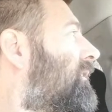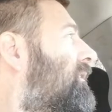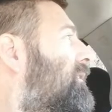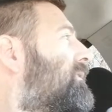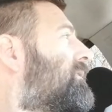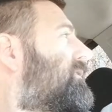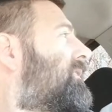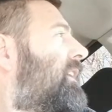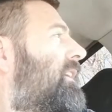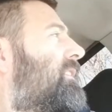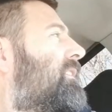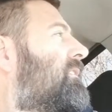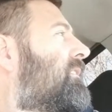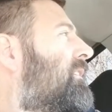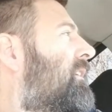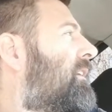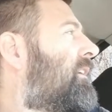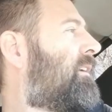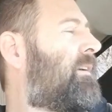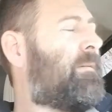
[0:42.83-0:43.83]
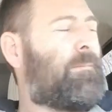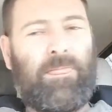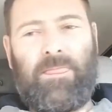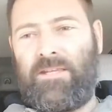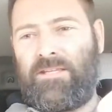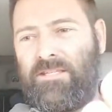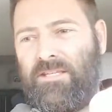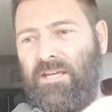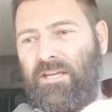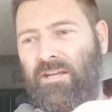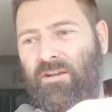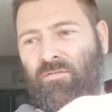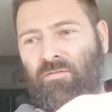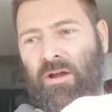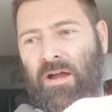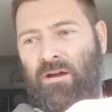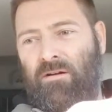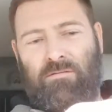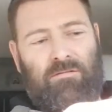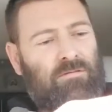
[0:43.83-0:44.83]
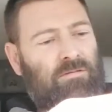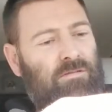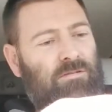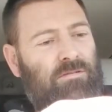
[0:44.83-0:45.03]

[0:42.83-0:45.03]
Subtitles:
Let's take the scenic route.